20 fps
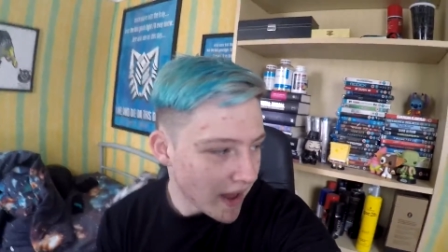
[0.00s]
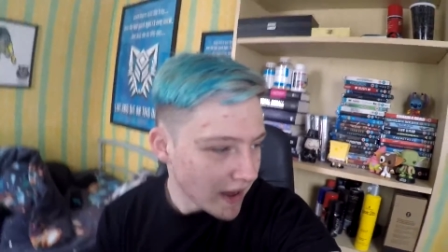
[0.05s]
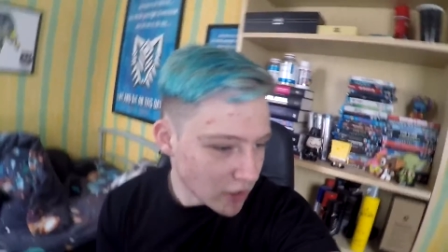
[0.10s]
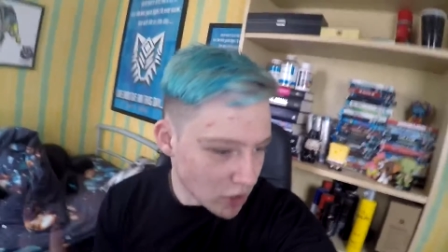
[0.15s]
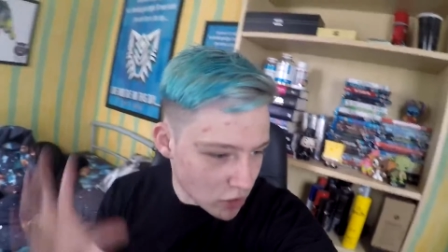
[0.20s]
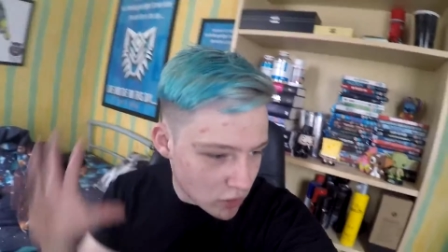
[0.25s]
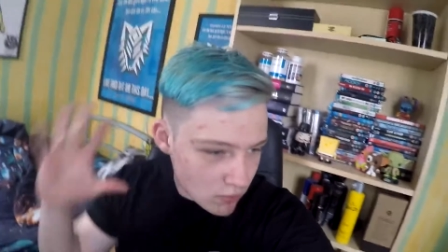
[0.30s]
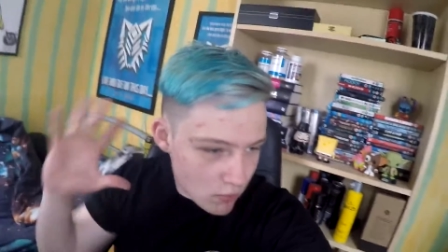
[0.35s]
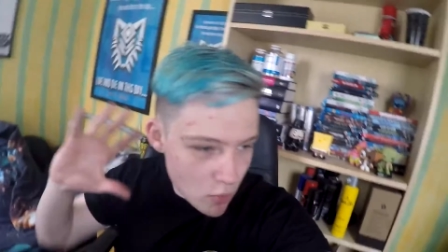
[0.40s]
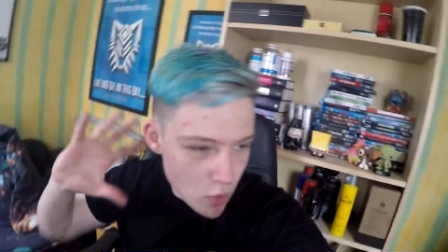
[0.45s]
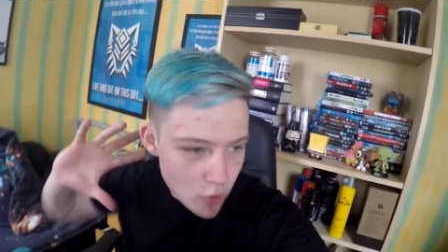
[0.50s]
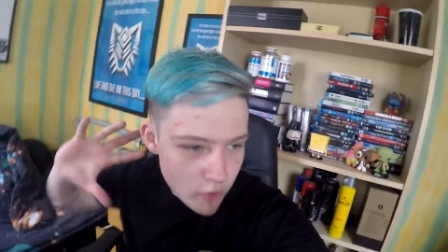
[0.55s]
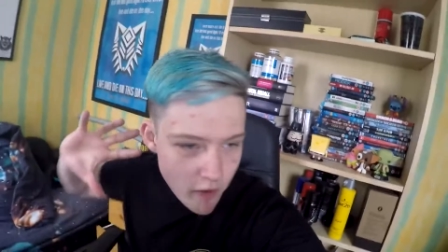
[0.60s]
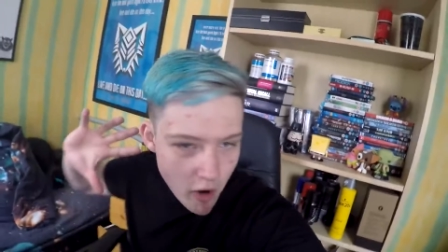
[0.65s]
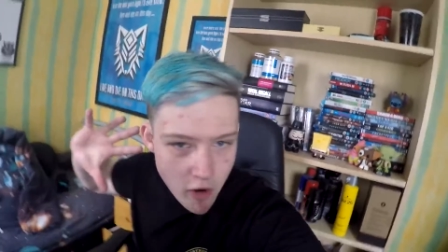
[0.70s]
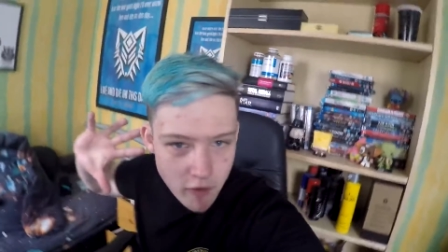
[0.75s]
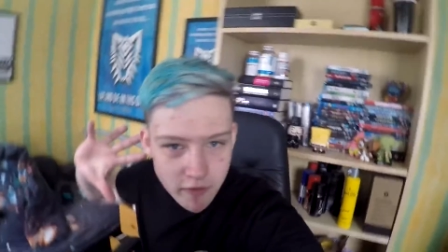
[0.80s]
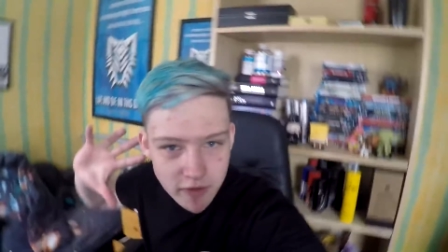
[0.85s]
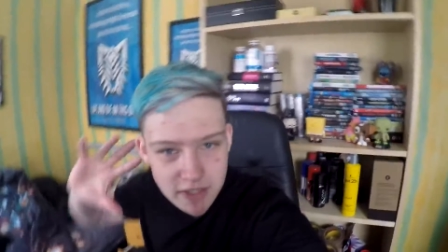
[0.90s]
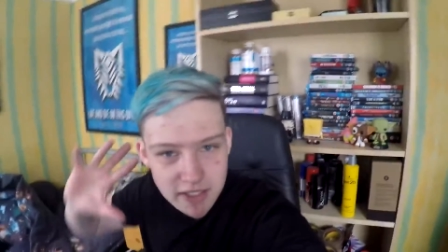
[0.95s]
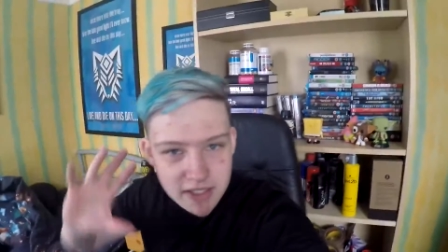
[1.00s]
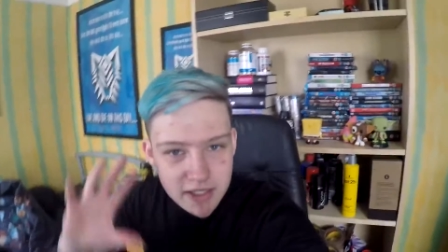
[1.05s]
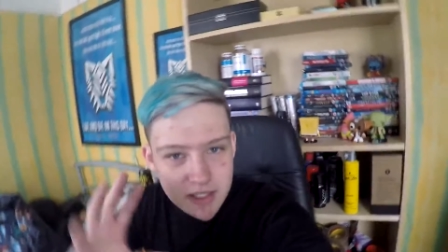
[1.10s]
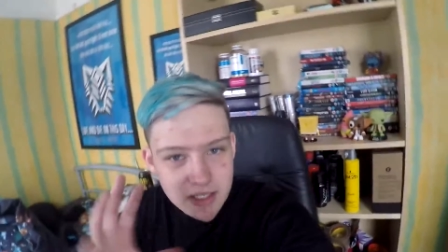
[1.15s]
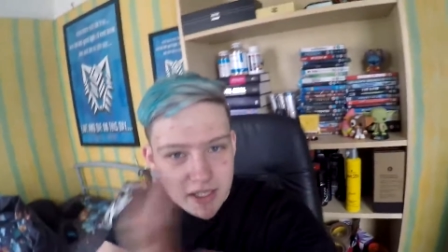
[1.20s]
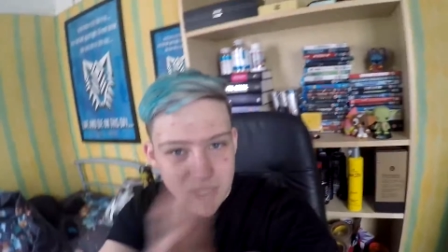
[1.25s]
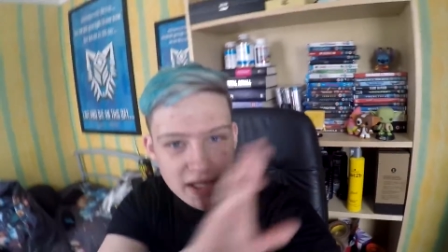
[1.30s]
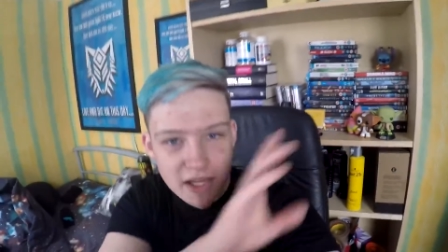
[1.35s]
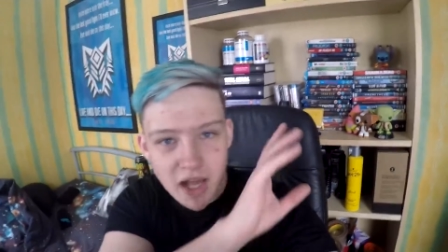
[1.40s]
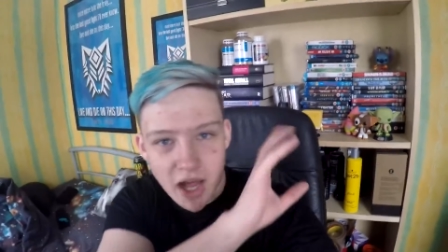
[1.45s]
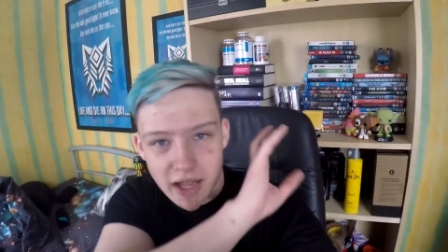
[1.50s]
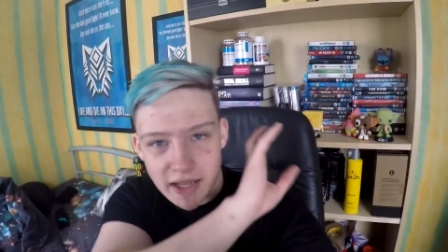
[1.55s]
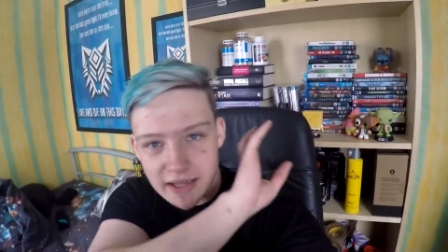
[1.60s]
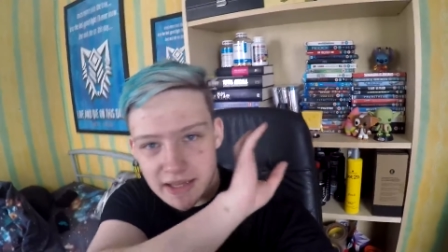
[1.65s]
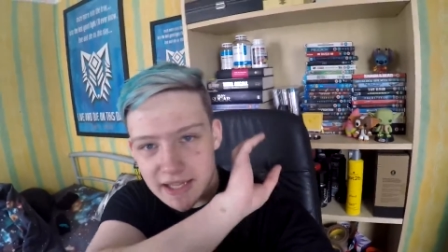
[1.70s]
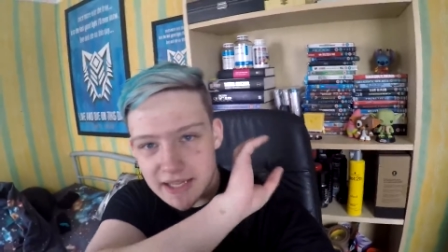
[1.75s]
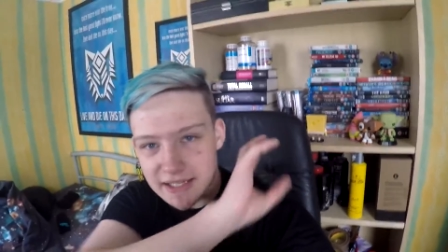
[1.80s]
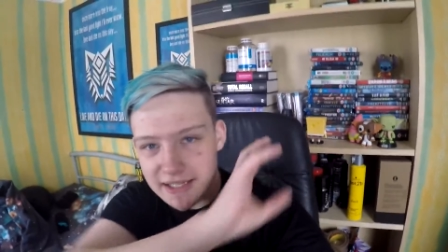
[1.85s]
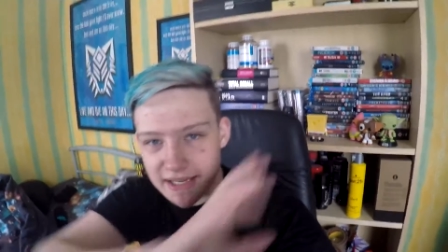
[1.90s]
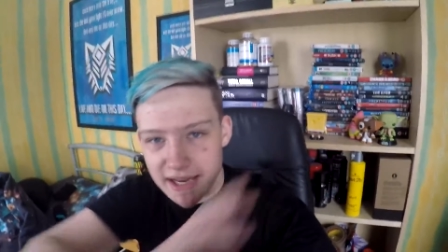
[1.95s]
and just move over to like
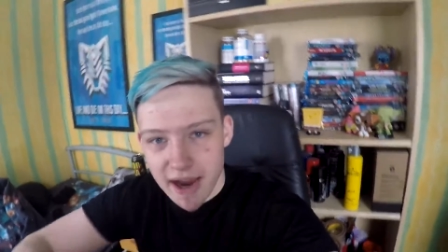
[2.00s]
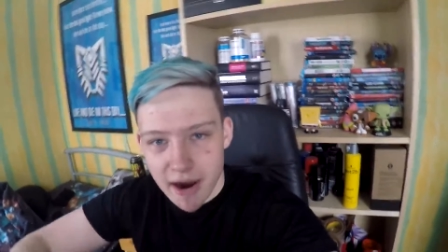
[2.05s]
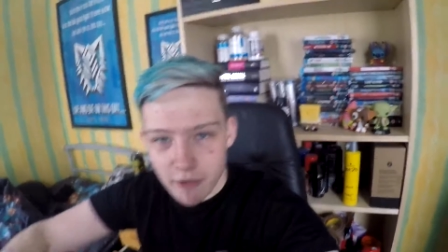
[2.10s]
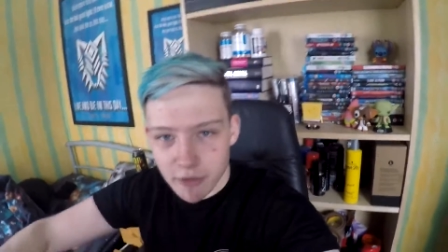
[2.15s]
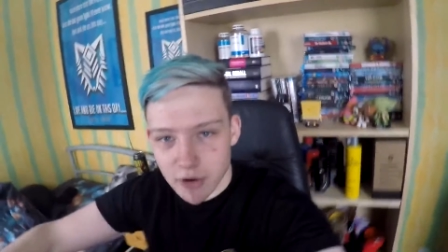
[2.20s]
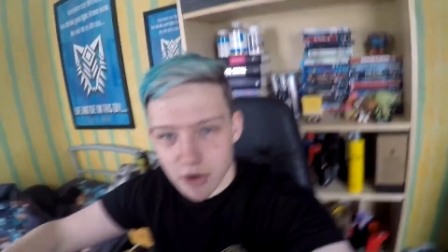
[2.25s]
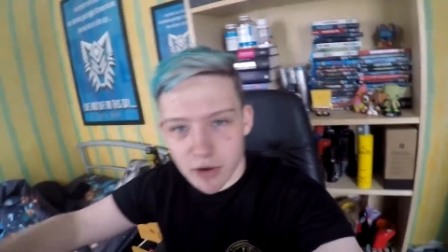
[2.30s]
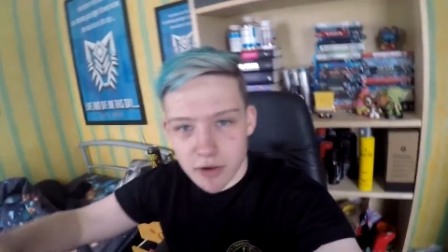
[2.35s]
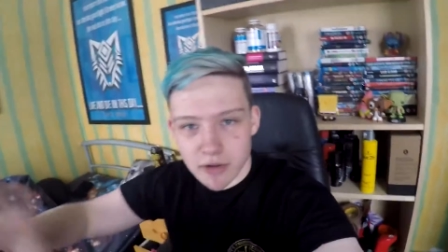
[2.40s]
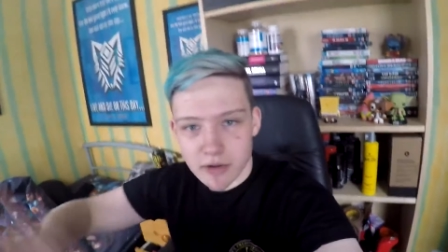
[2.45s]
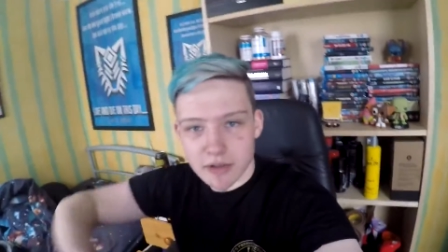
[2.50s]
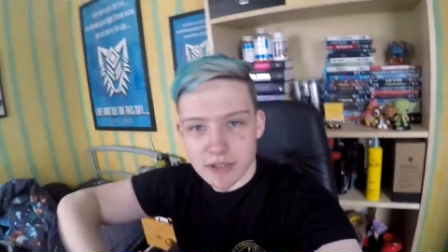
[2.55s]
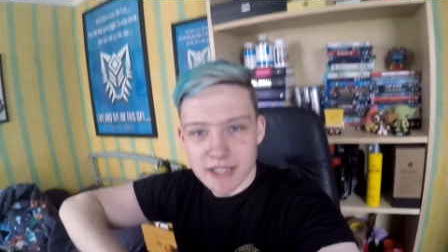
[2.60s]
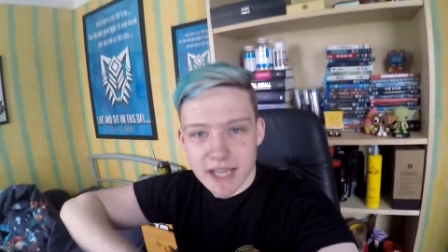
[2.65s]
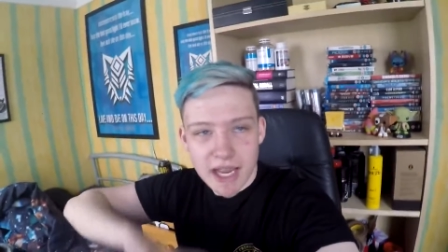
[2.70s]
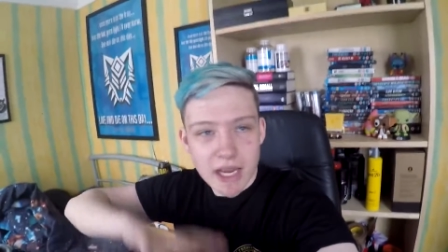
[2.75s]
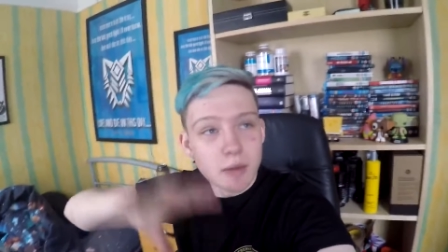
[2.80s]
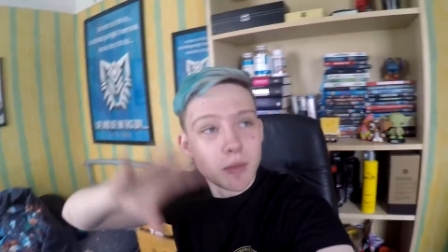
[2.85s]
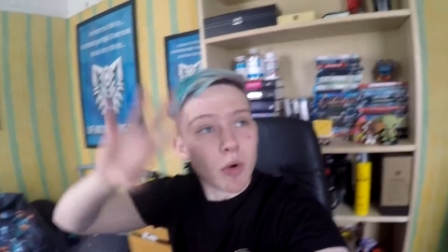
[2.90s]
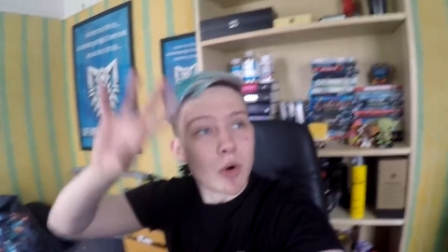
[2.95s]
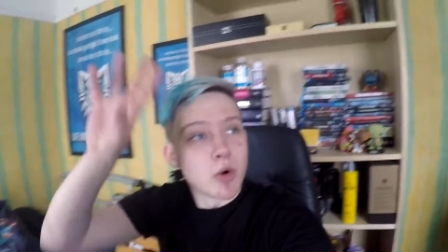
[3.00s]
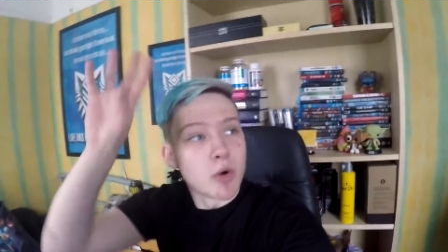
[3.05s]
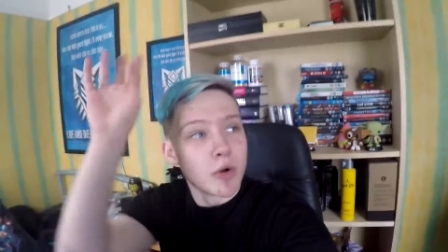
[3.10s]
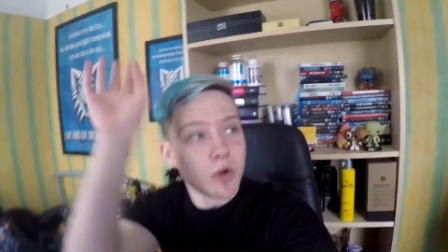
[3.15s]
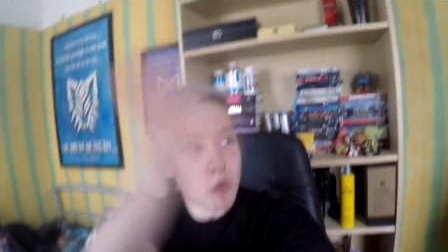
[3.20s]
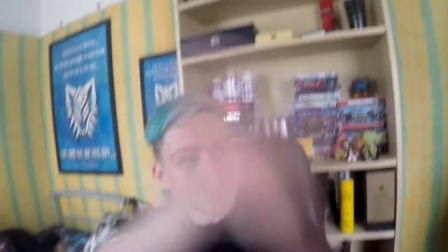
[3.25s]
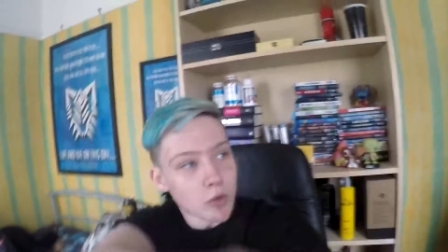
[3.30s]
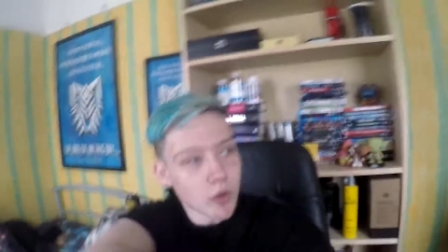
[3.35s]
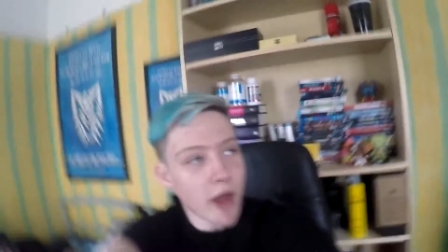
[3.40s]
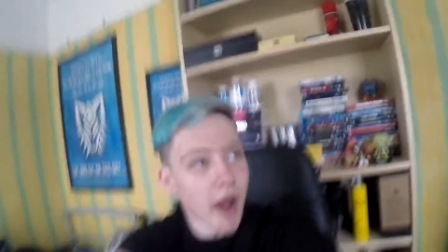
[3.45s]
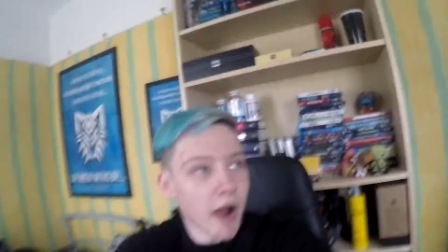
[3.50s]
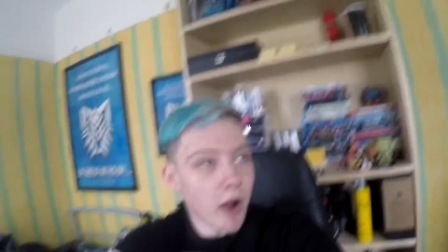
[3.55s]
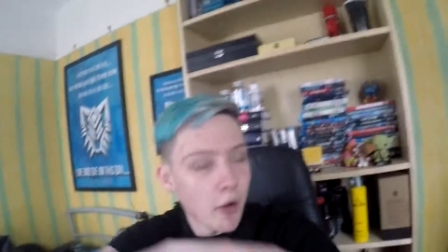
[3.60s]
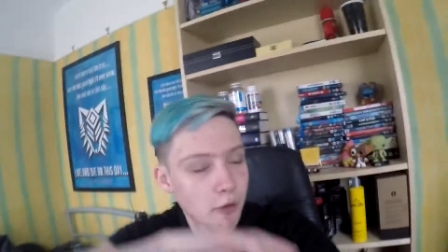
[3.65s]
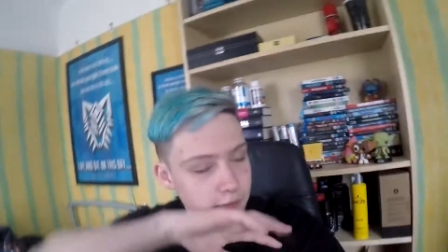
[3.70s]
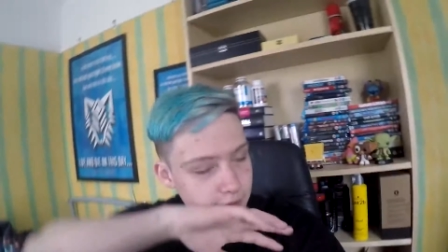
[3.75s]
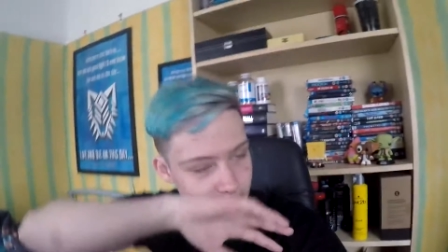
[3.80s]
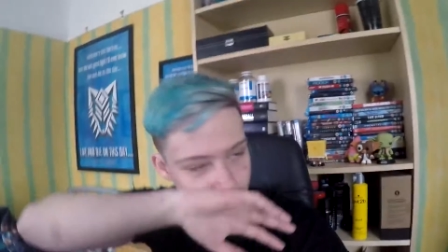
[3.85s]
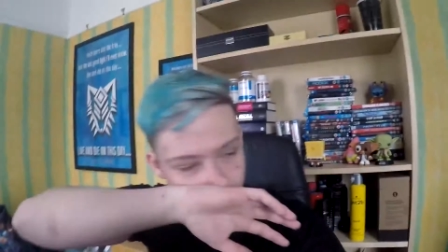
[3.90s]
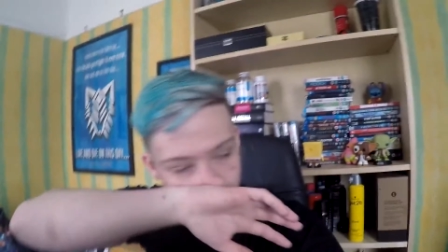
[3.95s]
this area, the table and all that
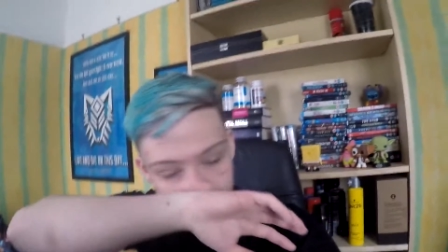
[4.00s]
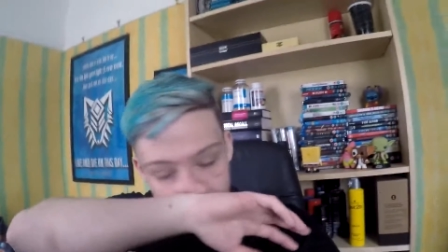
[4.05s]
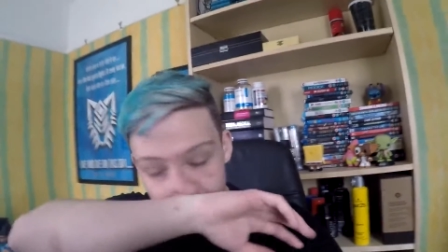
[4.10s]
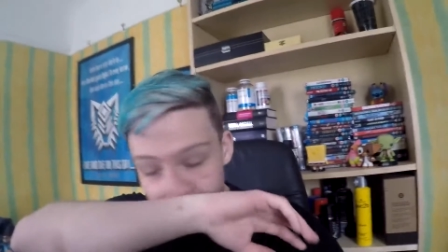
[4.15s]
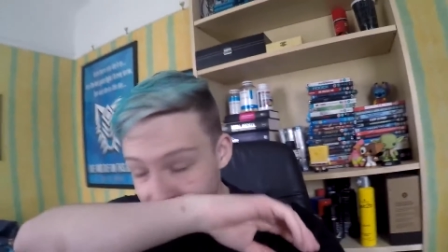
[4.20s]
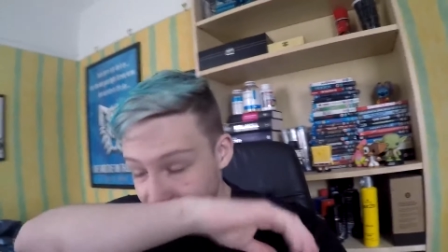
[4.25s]
over there.